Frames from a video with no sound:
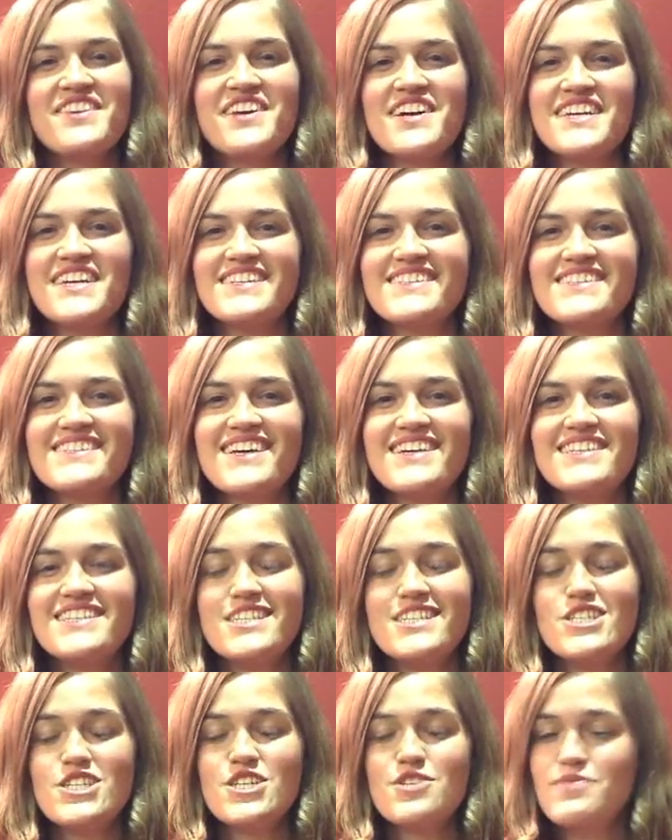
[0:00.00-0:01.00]
Lawrence. I
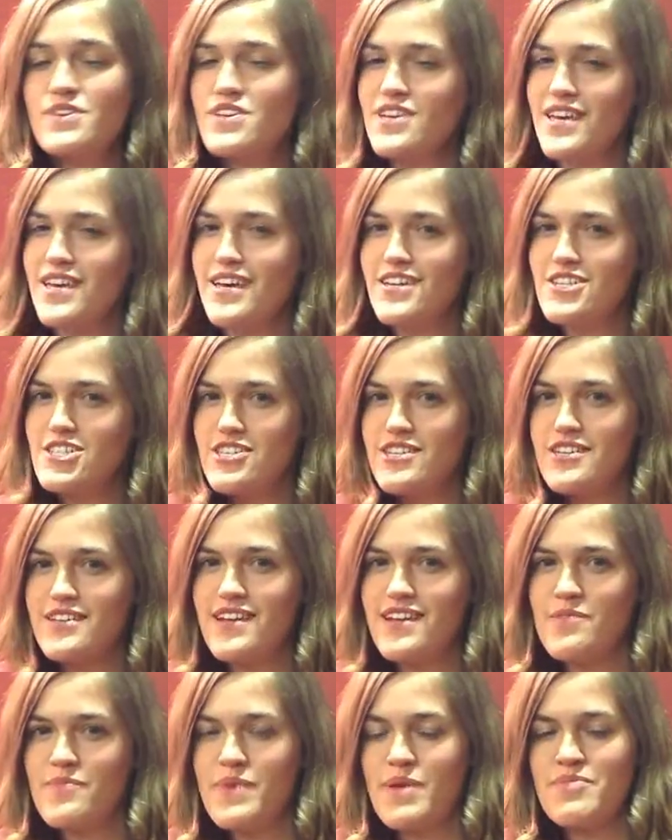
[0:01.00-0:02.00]
teach communication
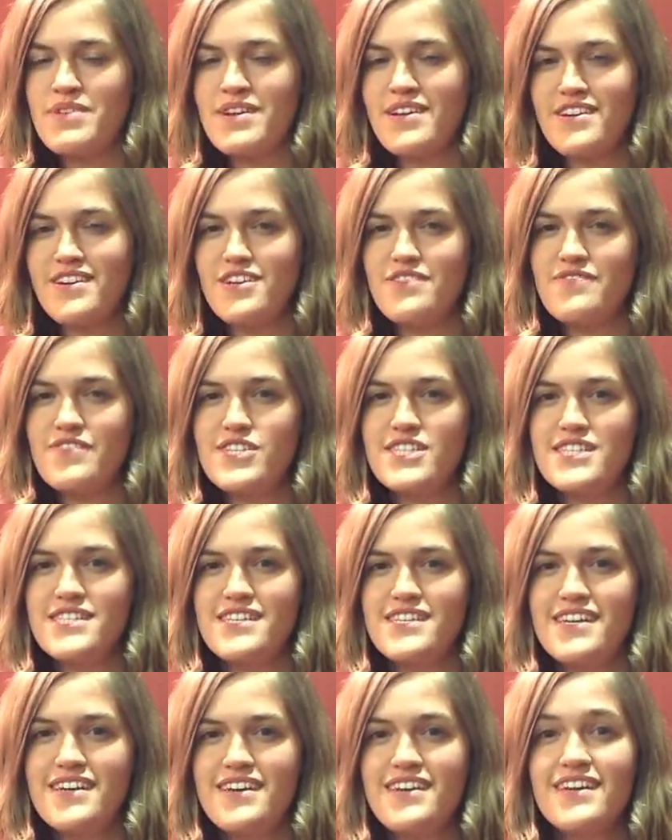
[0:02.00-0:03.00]
at Pepperdine
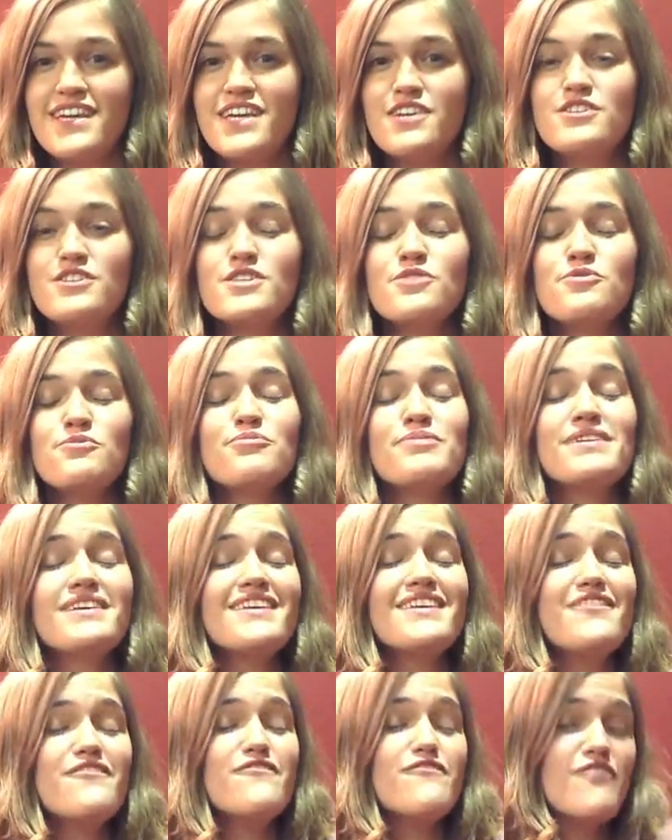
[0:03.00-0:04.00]
University, and here's a
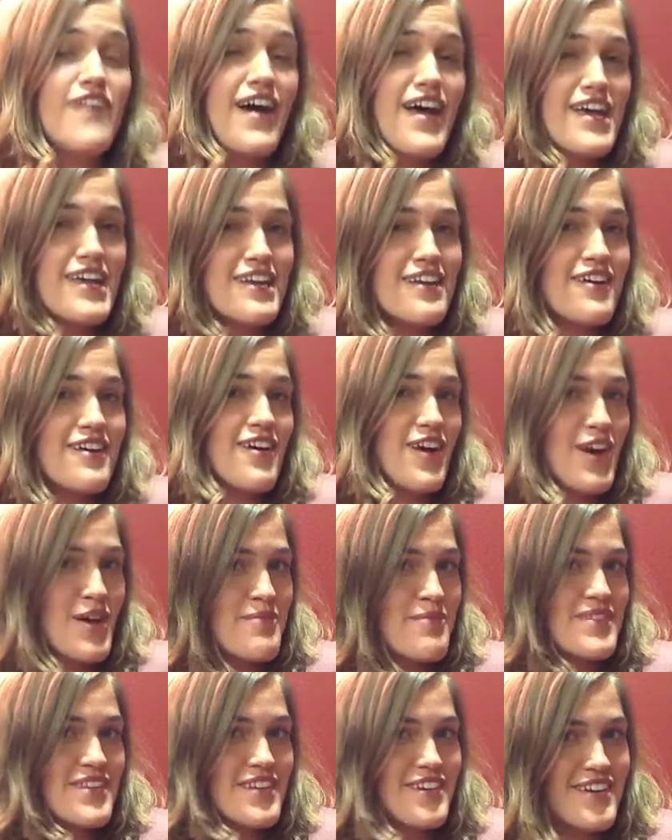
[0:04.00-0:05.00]
really fun
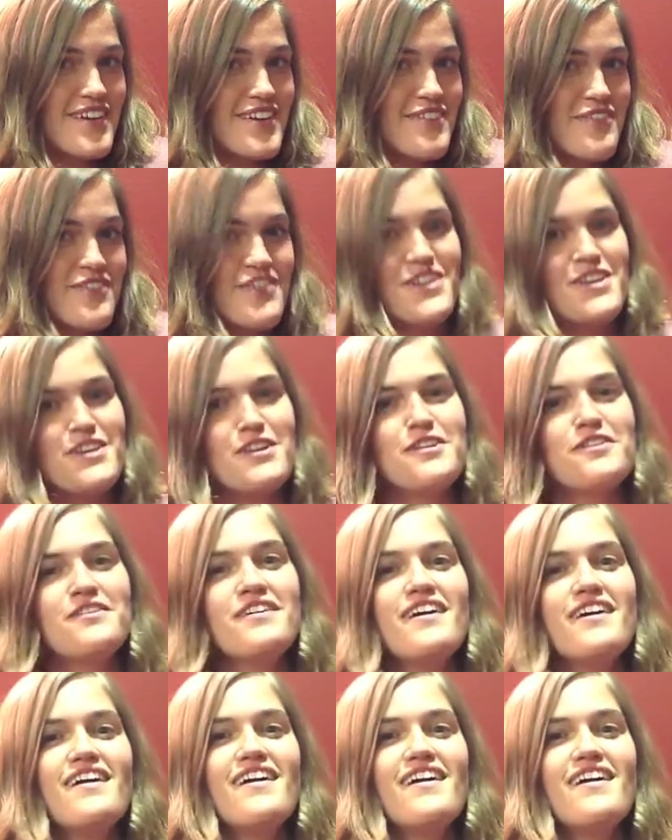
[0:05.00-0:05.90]
comm theory for you